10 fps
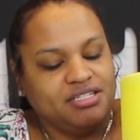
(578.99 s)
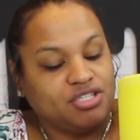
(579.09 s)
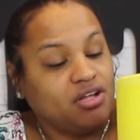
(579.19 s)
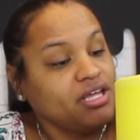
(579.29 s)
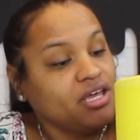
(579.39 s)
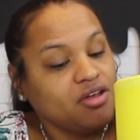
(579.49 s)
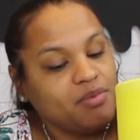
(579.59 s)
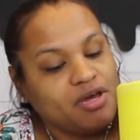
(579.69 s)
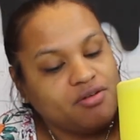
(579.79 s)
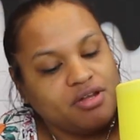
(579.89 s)
That's all I care
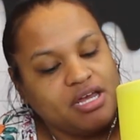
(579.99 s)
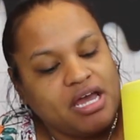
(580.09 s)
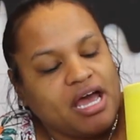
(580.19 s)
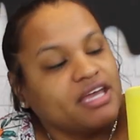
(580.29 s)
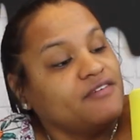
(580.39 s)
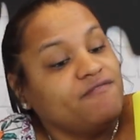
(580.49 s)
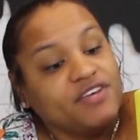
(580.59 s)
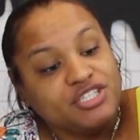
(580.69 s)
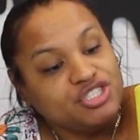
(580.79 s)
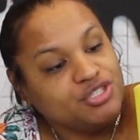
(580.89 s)
about. I can
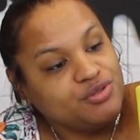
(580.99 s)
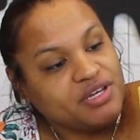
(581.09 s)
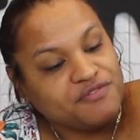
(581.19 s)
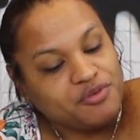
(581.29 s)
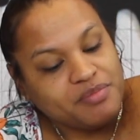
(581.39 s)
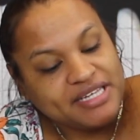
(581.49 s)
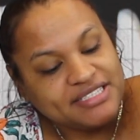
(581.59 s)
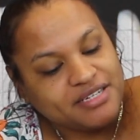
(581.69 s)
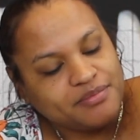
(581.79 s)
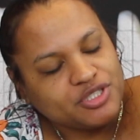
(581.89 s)
fix you if you
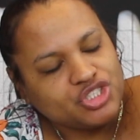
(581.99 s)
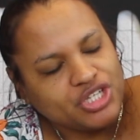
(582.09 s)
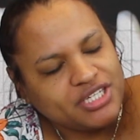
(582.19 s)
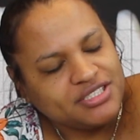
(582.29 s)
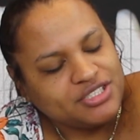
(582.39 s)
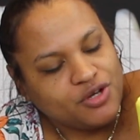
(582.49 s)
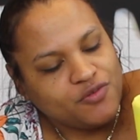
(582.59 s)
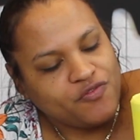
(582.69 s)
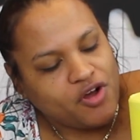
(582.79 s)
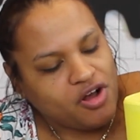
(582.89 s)
mess up. Just don't
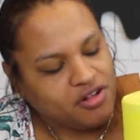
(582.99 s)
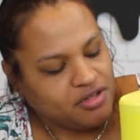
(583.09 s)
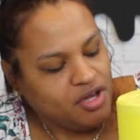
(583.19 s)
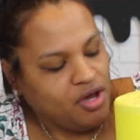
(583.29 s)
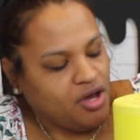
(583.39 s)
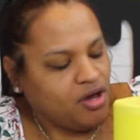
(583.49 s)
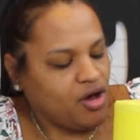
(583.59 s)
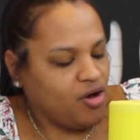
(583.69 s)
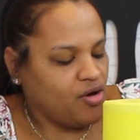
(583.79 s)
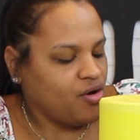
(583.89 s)
fall.
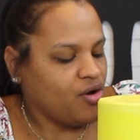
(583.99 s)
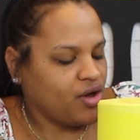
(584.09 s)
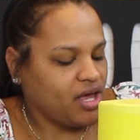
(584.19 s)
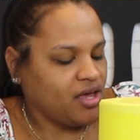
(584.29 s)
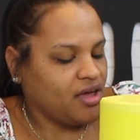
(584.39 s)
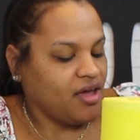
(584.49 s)
Oh, okay.